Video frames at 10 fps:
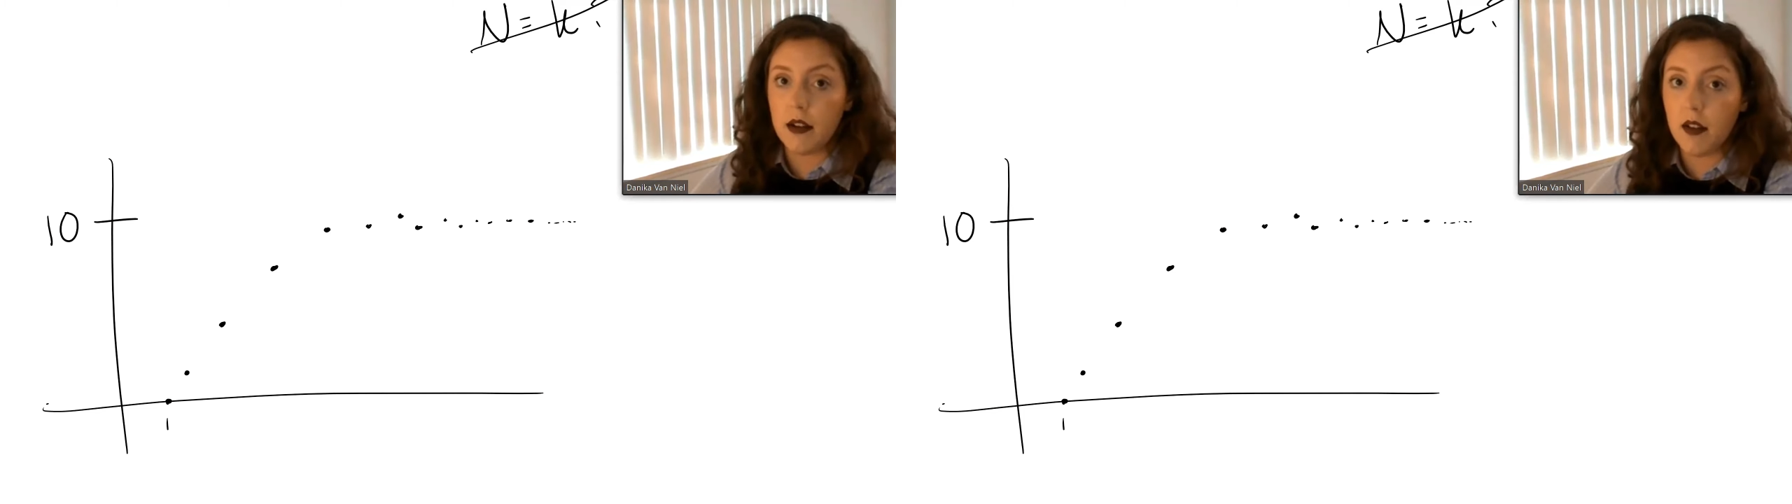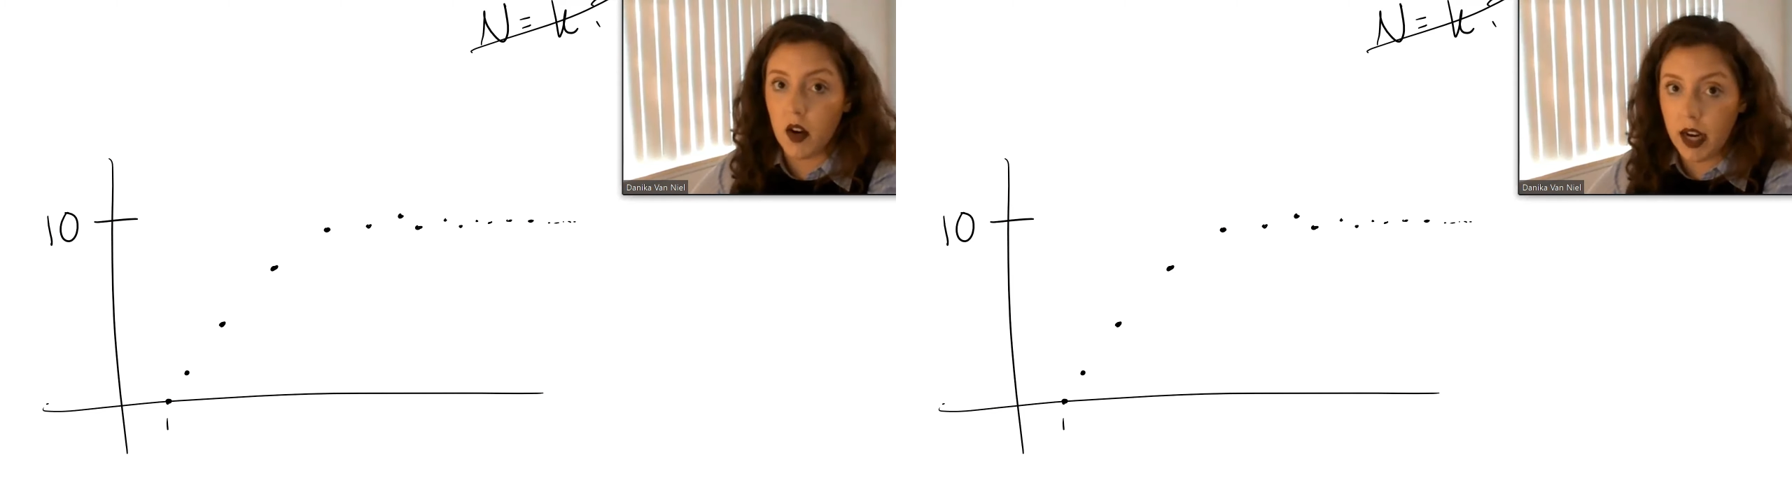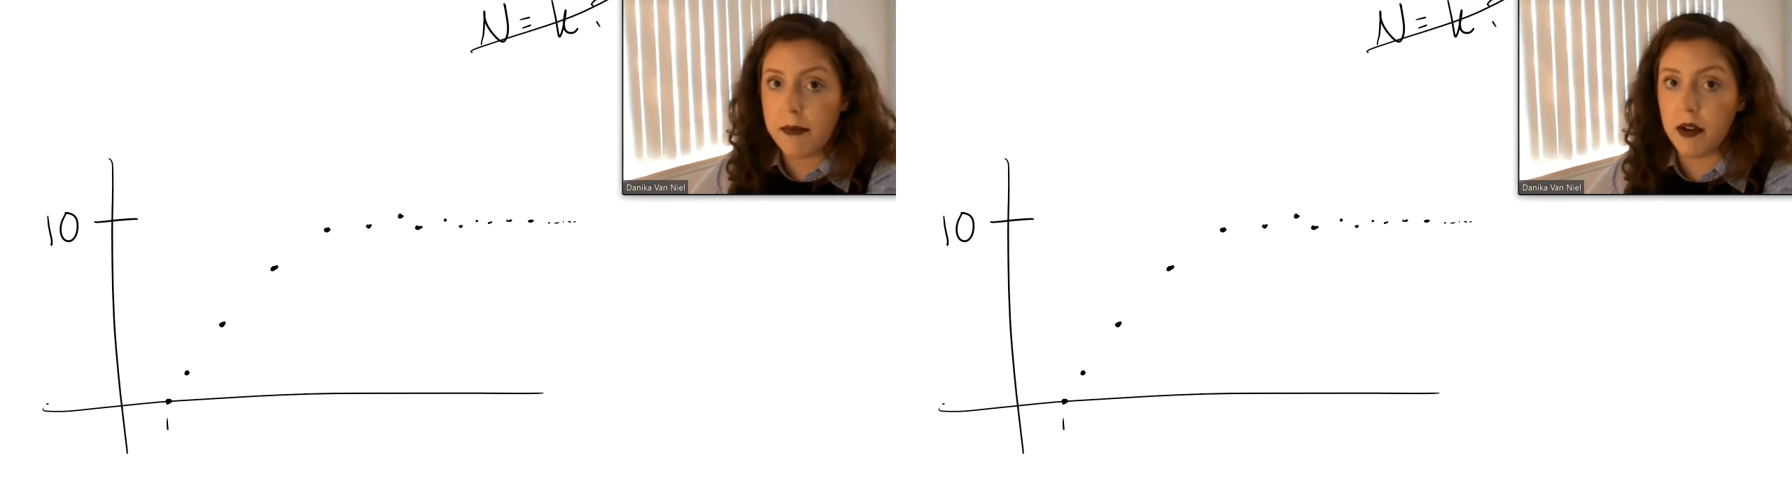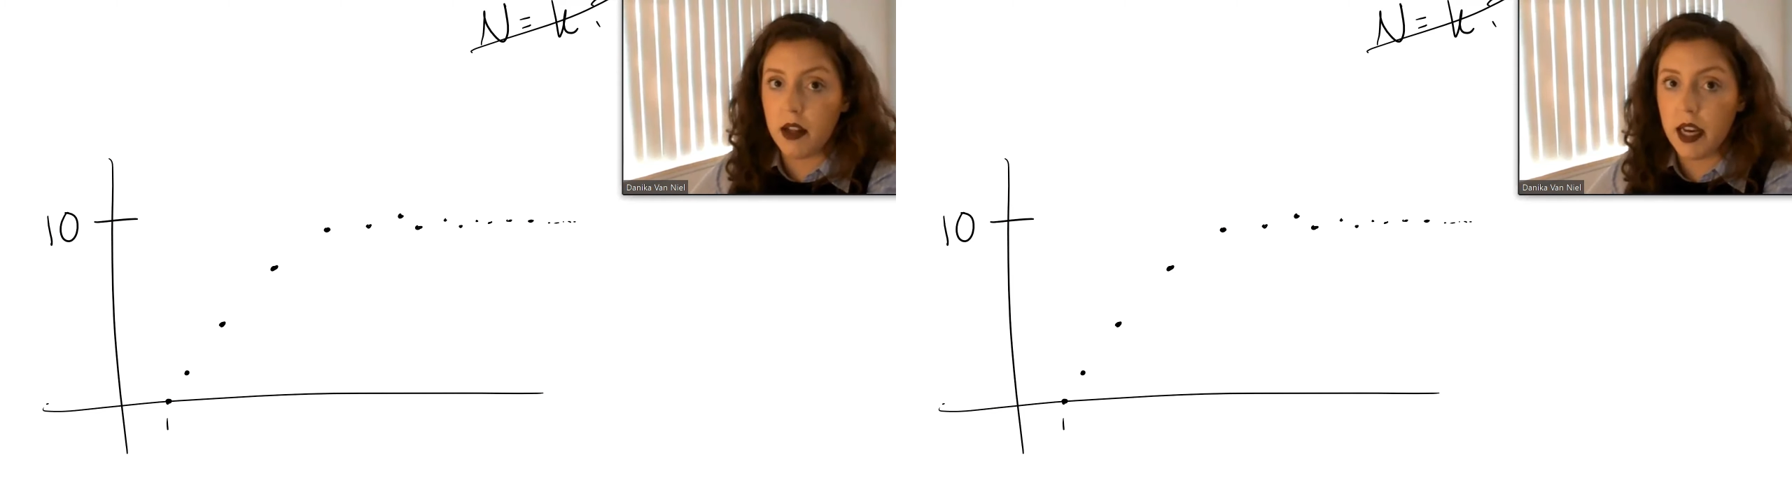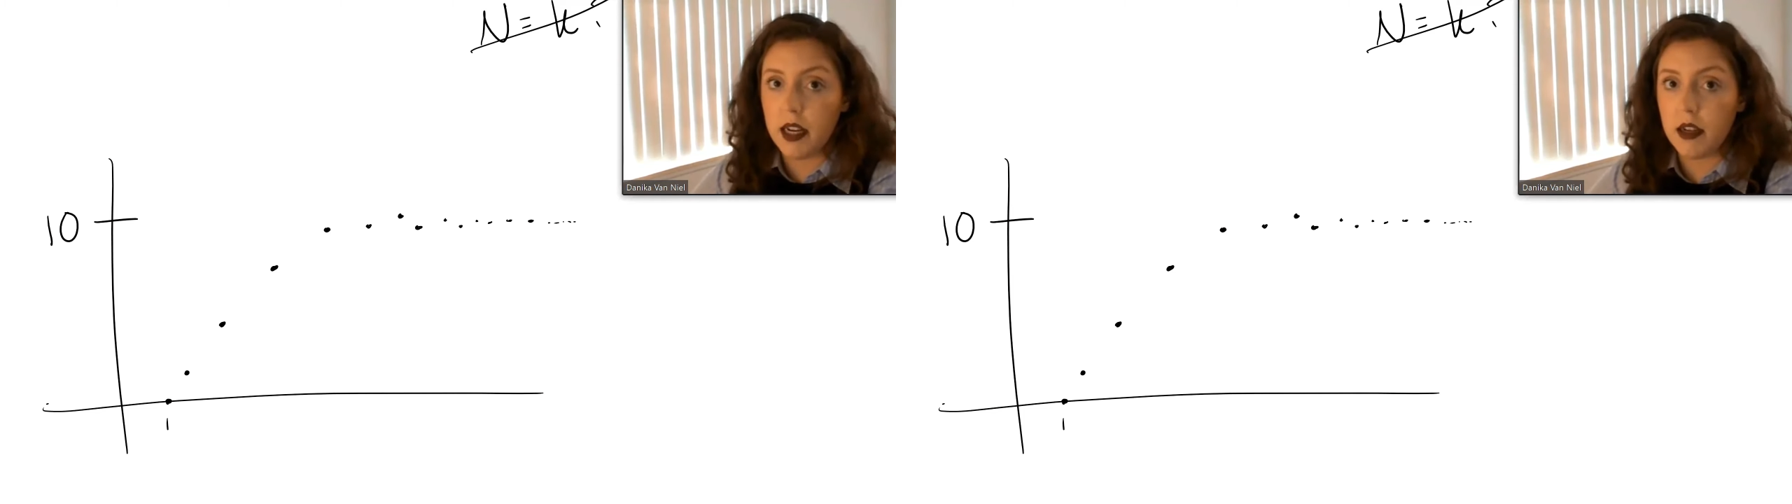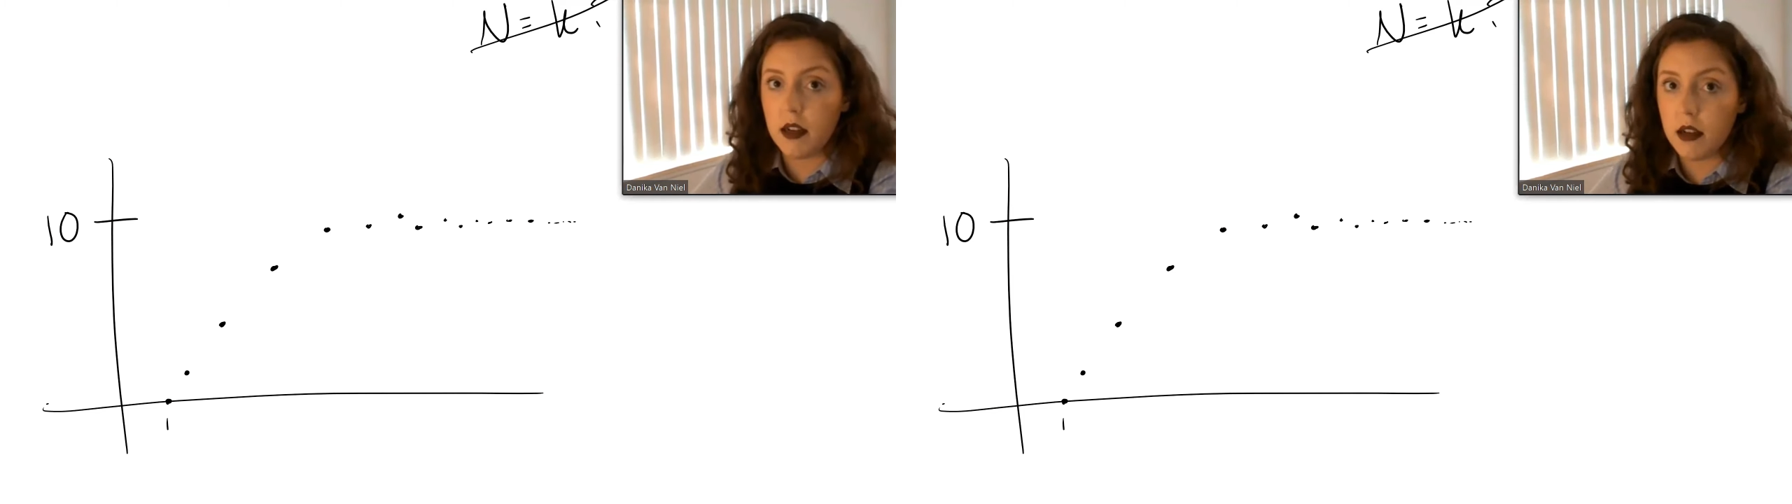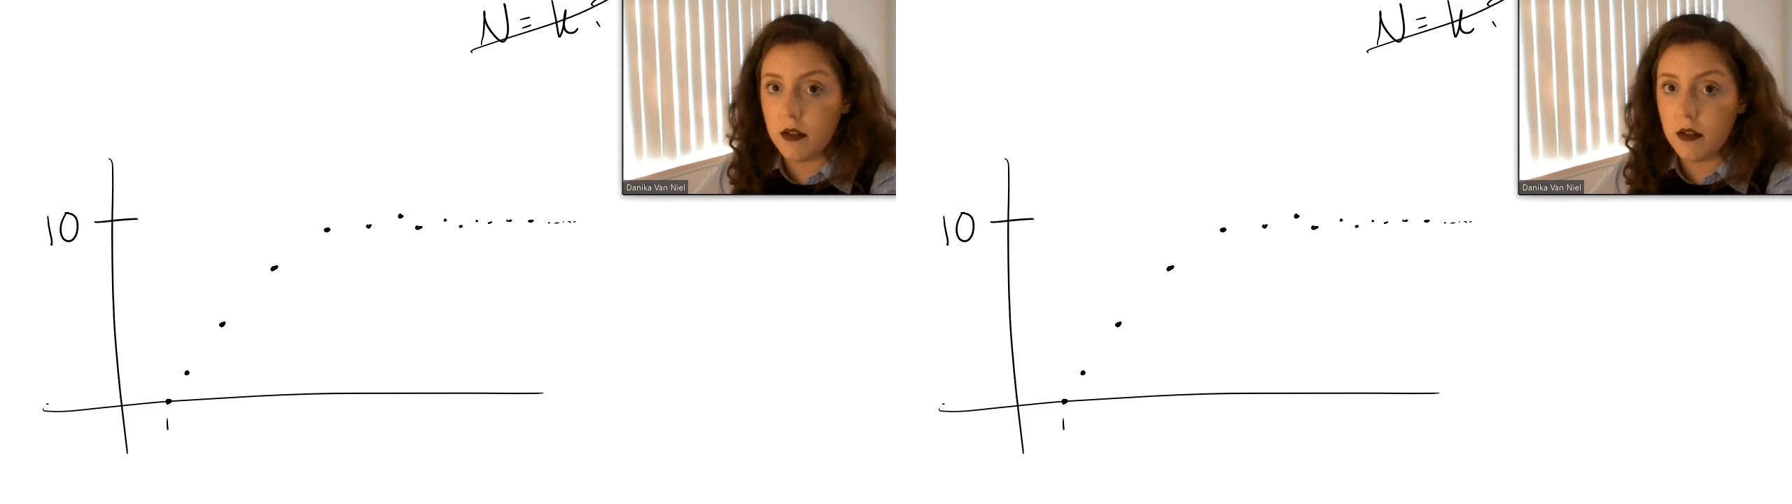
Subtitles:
a capital N